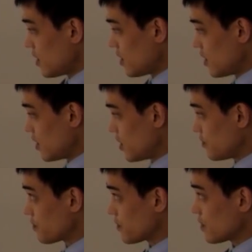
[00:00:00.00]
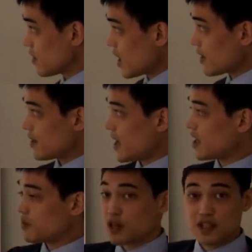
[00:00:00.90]
as the
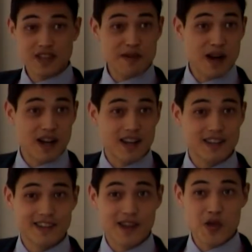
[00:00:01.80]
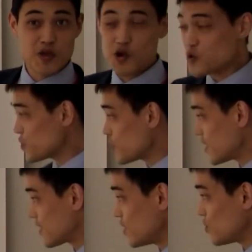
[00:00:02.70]
experts among us know,
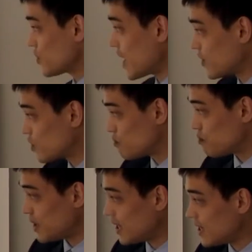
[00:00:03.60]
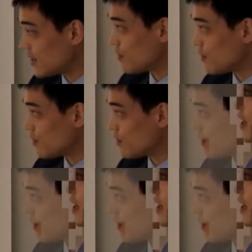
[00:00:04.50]
this user has to be in the far